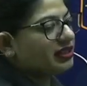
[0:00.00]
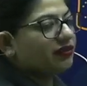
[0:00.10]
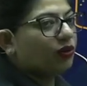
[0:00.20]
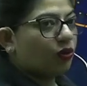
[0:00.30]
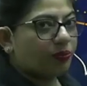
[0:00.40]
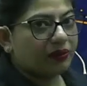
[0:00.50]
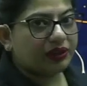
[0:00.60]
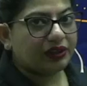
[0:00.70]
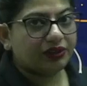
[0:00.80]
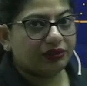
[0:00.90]
will open
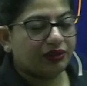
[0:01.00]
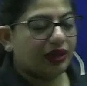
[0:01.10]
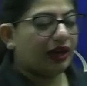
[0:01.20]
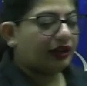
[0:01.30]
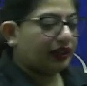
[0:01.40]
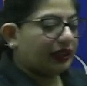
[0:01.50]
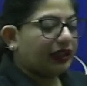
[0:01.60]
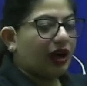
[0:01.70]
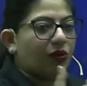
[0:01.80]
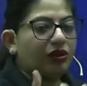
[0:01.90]
it and
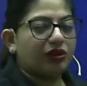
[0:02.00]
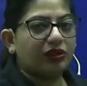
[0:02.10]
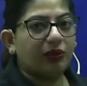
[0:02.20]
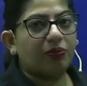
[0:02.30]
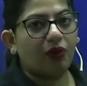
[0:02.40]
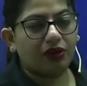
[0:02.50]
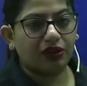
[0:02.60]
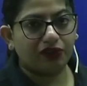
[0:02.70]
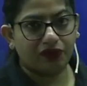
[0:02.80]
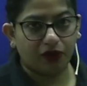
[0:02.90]
take out the
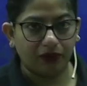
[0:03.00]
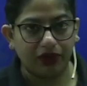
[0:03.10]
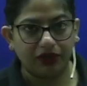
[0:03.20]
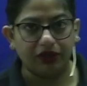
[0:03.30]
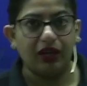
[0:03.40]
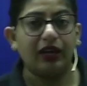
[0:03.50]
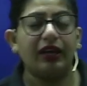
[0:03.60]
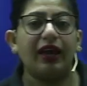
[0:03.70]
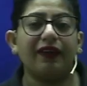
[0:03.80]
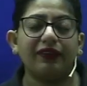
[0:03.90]
product from it.
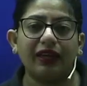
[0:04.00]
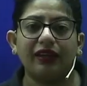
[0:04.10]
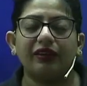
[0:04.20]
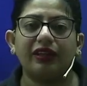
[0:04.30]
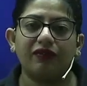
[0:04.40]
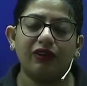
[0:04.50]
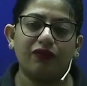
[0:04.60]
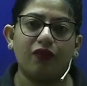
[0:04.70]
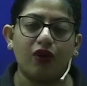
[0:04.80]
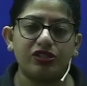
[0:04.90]
And then they will
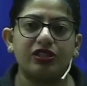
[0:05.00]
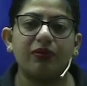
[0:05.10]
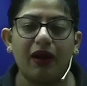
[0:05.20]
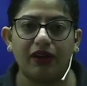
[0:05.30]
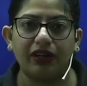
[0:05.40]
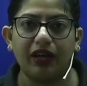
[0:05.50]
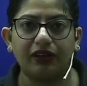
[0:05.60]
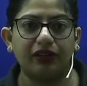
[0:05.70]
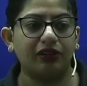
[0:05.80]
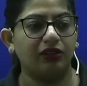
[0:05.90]
wash the
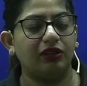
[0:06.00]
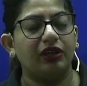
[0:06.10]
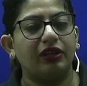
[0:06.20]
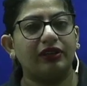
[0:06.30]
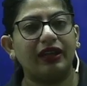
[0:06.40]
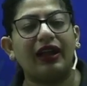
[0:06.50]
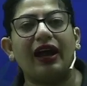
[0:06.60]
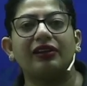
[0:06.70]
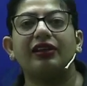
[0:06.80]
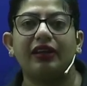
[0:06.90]
bioreactor then
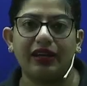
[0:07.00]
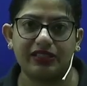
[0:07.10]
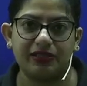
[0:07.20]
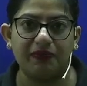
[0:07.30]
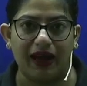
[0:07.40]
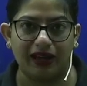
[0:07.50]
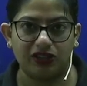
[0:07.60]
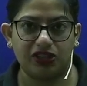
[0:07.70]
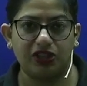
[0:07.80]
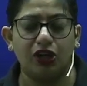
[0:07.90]
add the next
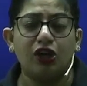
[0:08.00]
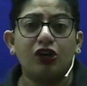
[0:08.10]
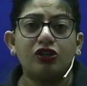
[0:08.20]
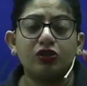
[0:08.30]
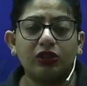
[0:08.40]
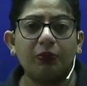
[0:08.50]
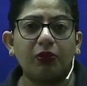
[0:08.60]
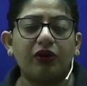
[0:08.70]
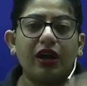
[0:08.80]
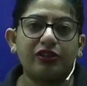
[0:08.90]
batch. So the
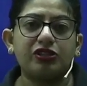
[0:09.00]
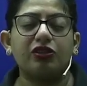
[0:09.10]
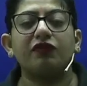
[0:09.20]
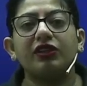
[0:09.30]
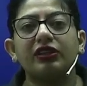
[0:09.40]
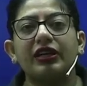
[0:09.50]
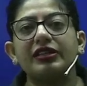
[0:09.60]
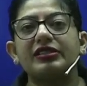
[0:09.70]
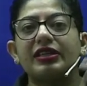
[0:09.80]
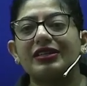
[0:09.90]
production of the
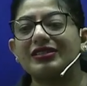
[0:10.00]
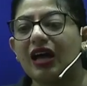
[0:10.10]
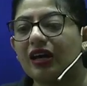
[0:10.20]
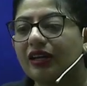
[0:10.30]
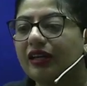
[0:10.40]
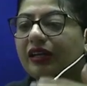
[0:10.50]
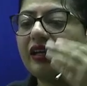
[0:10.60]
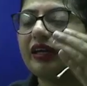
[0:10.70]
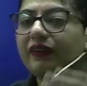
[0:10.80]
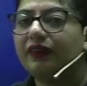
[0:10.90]
things is occurring
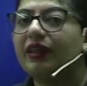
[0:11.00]
in the